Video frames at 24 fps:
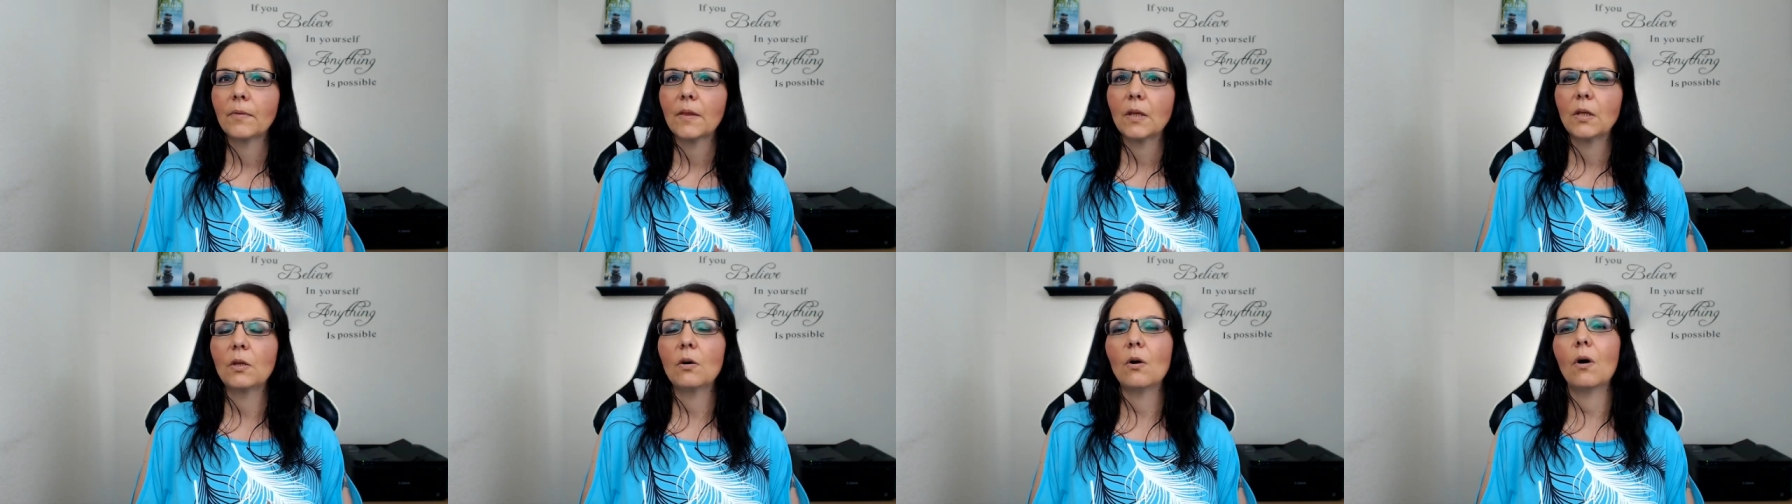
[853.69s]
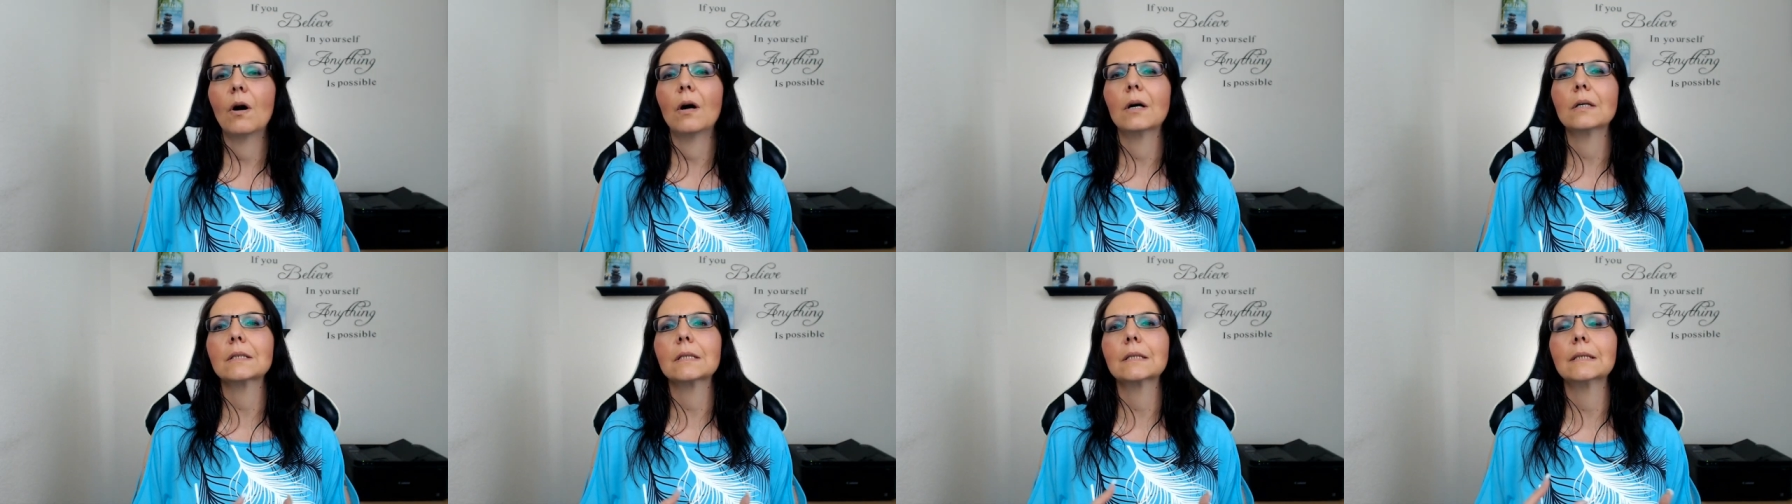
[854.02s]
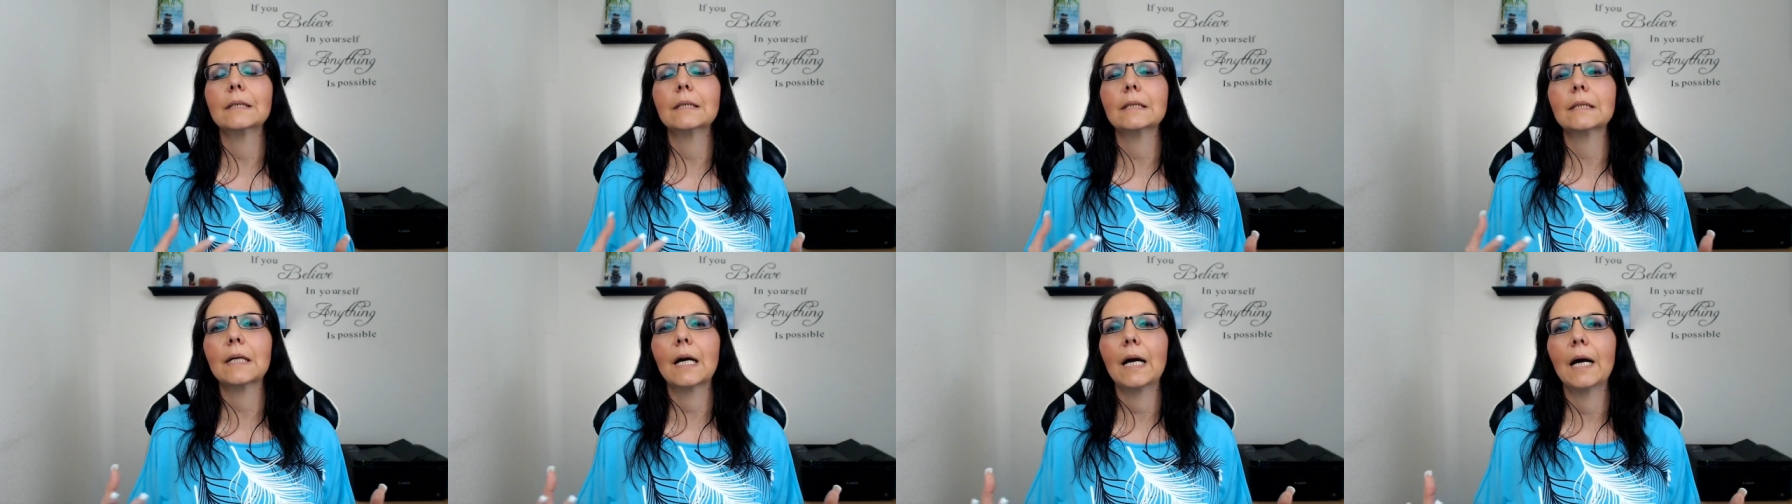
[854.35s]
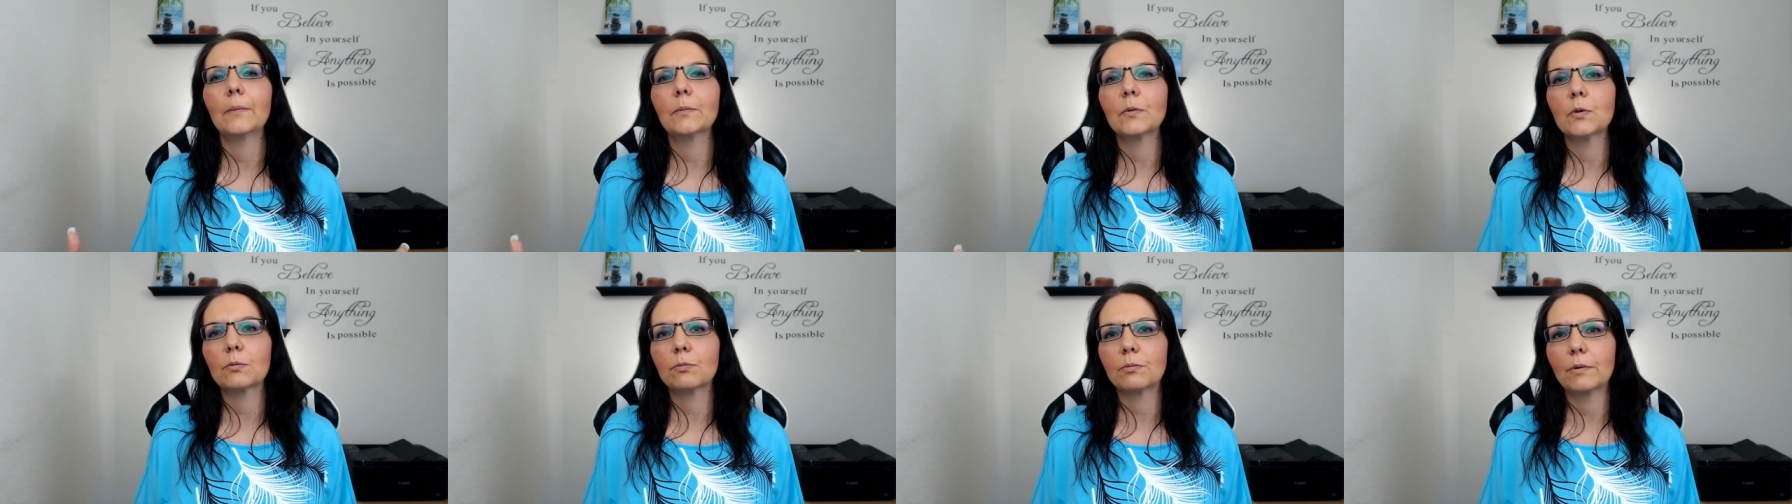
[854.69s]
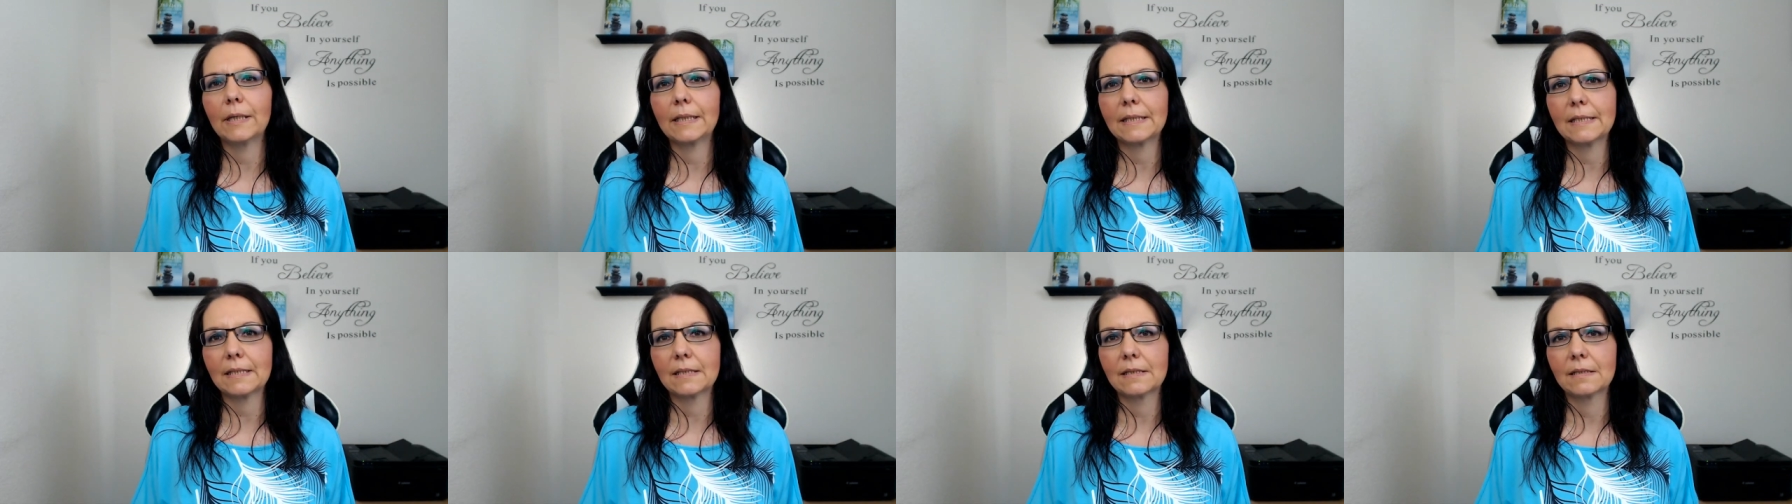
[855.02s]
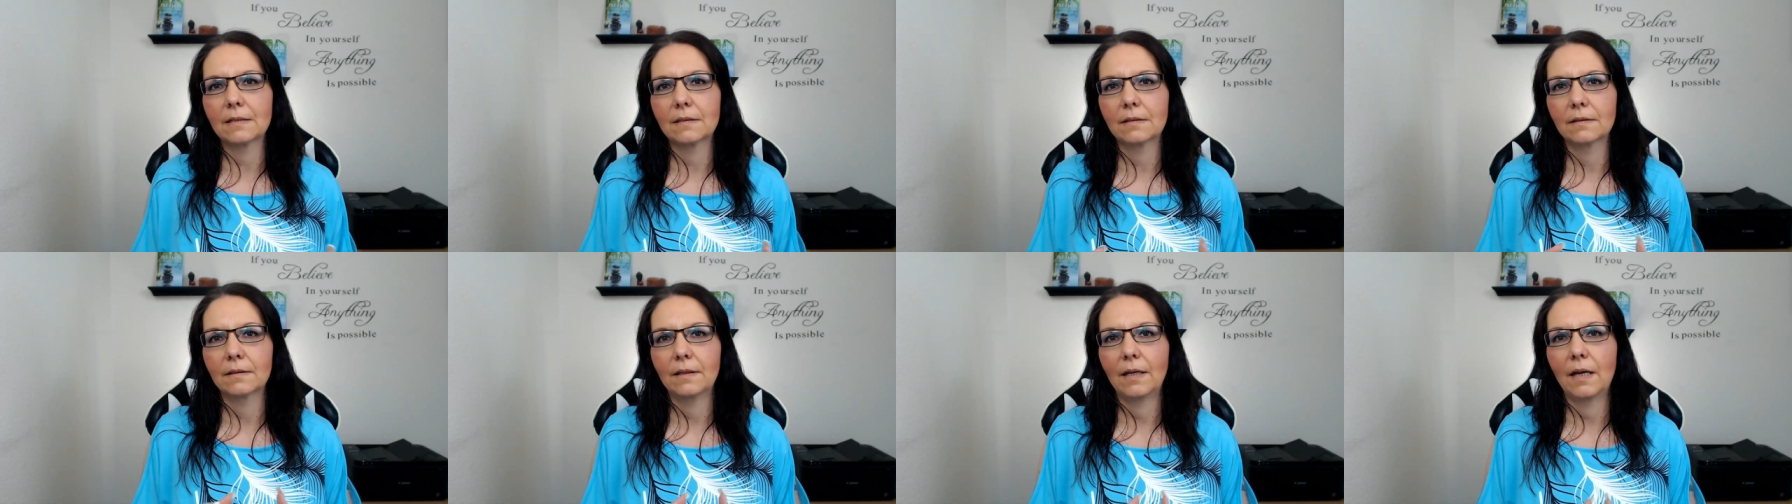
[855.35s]
You also need time to
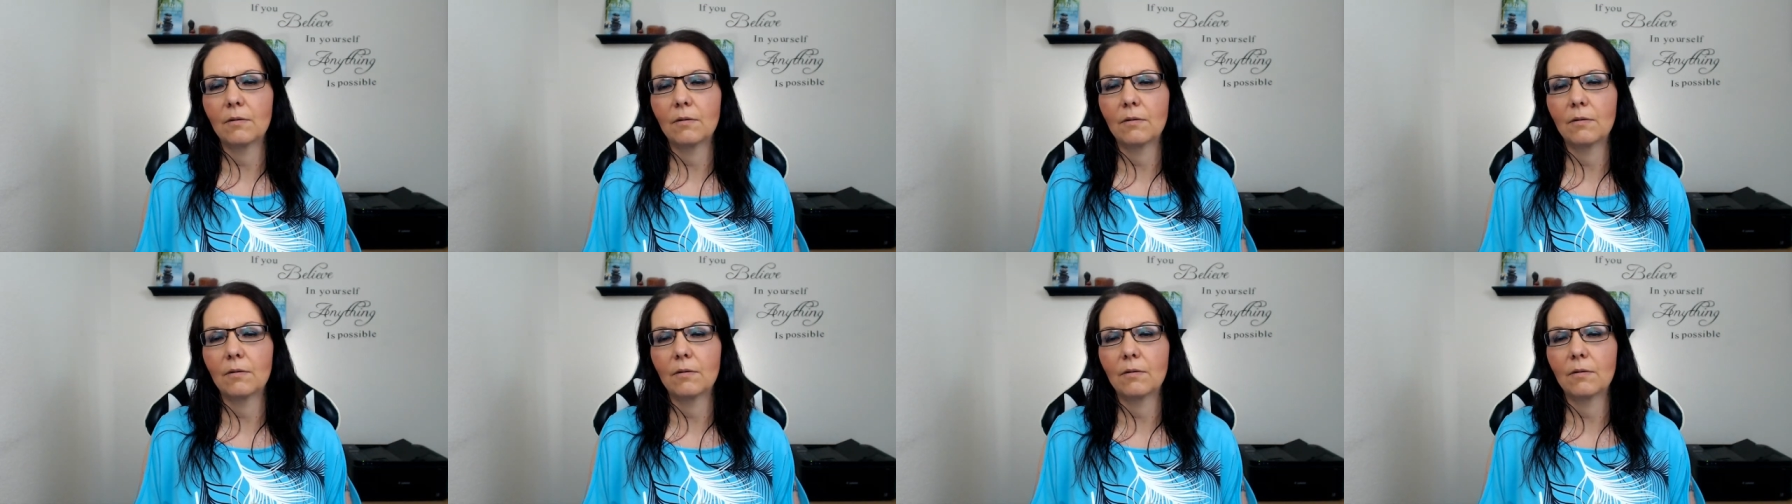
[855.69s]
rest